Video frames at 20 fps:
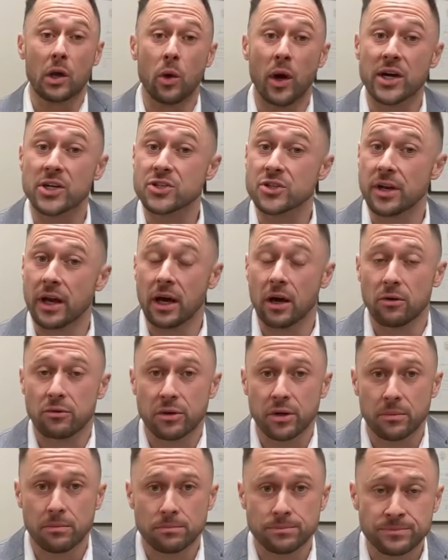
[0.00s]
question,
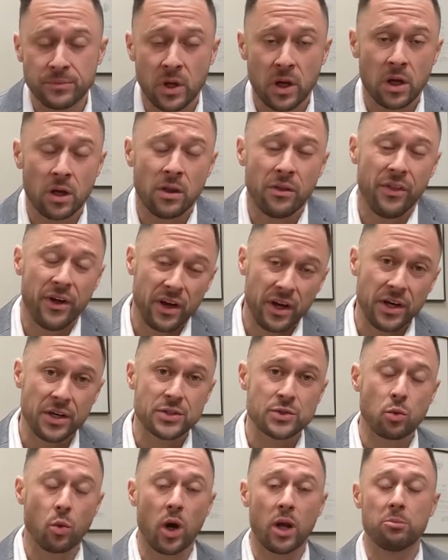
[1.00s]
Alfred. There
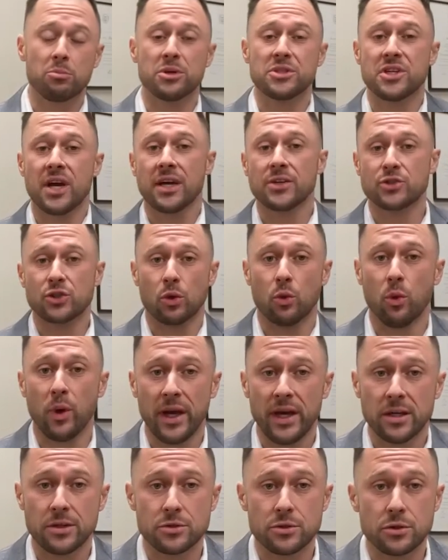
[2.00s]
is one potential
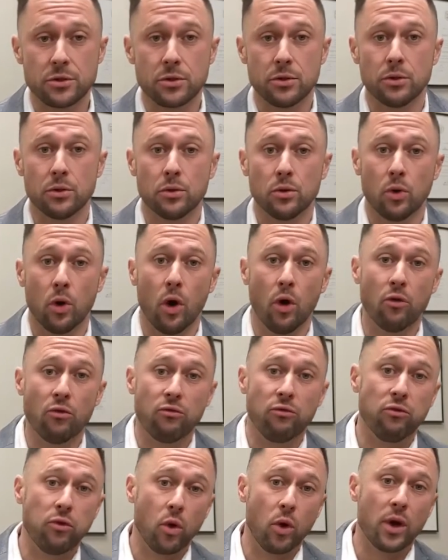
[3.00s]
way to
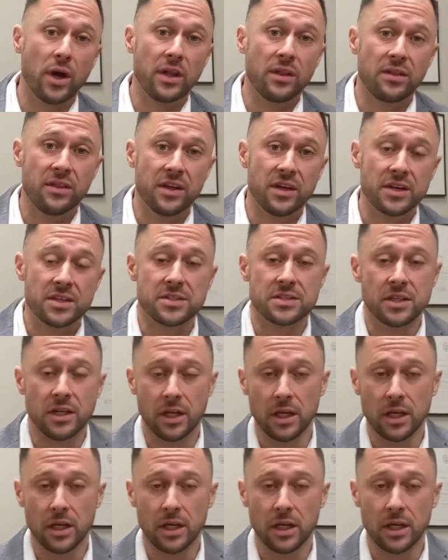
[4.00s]
avoid this